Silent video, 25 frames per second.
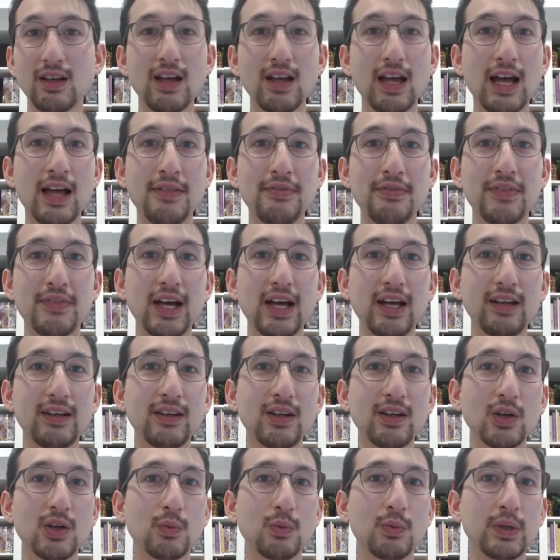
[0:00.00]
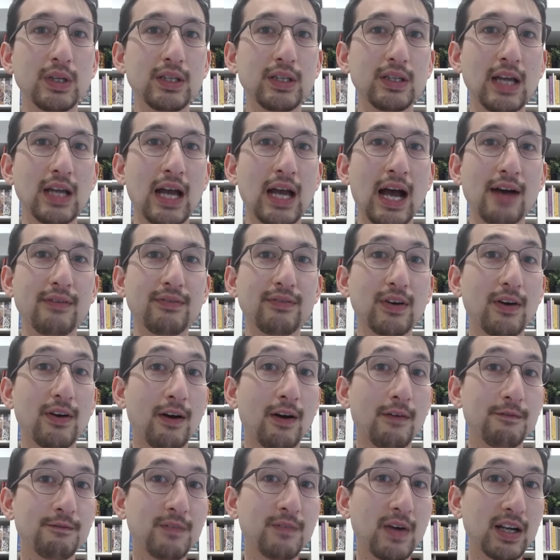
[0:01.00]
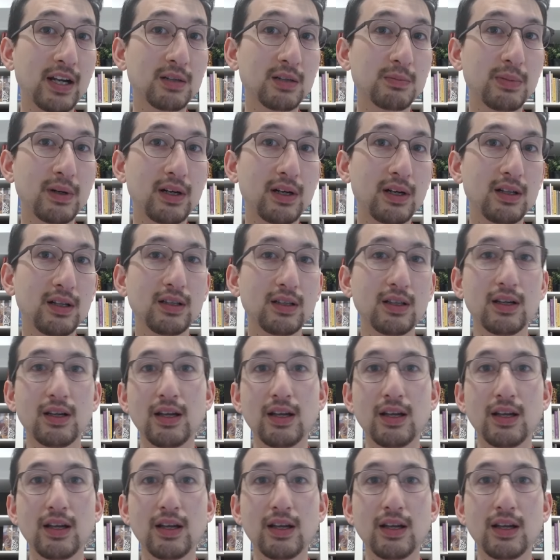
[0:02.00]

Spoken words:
and then we have a Fireball,